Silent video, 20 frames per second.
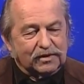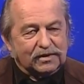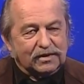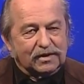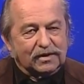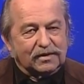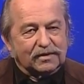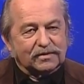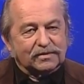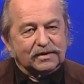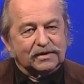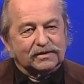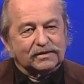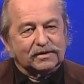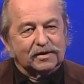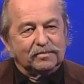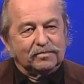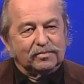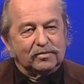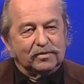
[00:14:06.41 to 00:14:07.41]
because at
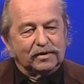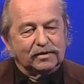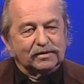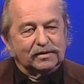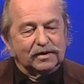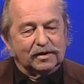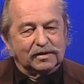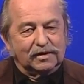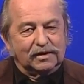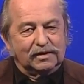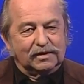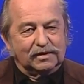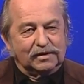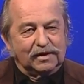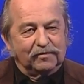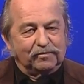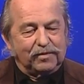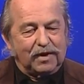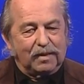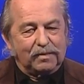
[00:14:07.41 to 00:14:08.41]
some point uh,
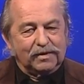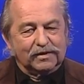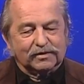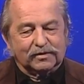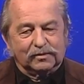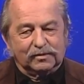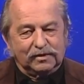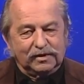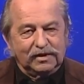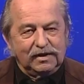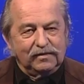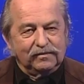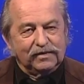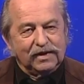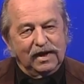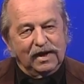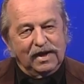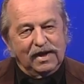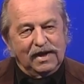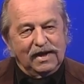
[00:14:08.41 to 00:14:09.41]
enough population will leave